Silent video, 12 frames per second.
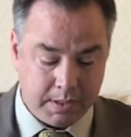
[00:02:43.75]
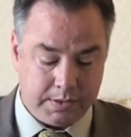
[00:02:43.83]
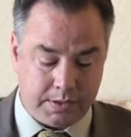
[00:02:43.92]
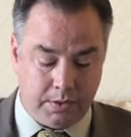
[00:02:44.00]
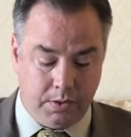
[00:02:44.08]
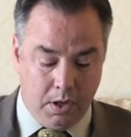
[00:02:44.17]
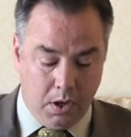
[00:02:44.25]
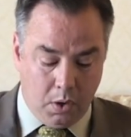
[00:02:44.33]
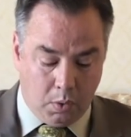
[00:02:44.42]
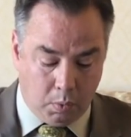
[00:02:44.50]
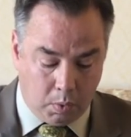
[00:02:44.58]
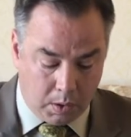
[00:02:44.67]
So
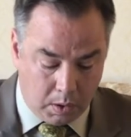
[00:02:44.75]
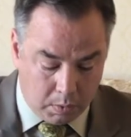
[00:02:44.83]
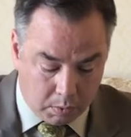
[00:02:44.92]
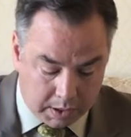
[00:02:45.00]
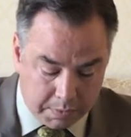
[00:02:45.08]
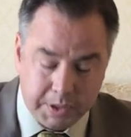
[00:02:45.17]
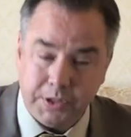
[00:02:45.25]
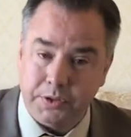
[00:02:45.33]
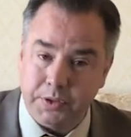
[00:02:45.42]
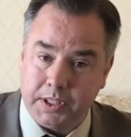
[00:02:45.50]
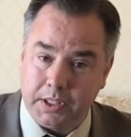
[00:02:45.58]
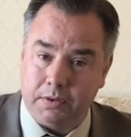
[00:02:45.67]
what can we
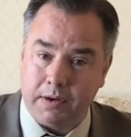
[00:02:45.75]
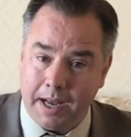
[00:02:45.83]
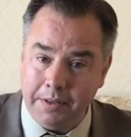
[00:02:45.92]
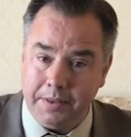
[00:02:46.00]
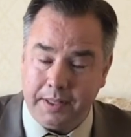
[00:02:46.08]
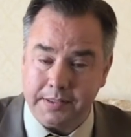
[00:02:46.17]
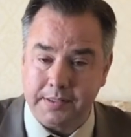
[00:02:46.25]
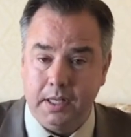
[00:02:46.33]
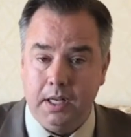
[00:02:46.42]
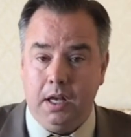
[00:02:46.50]
do to get around this?